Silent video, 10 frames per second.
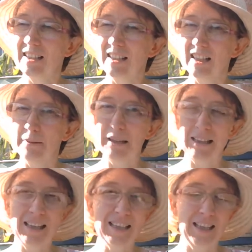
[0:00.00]

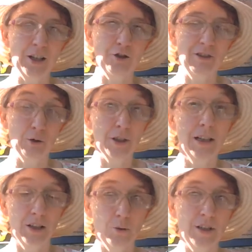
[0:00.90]
in this century, or
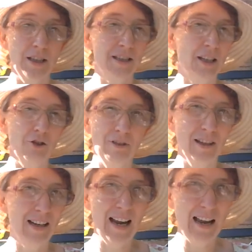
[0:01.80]
certainly in the 20th century,
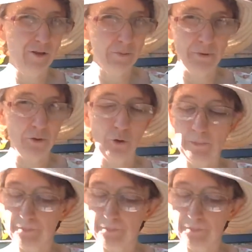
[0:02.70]
than ever before.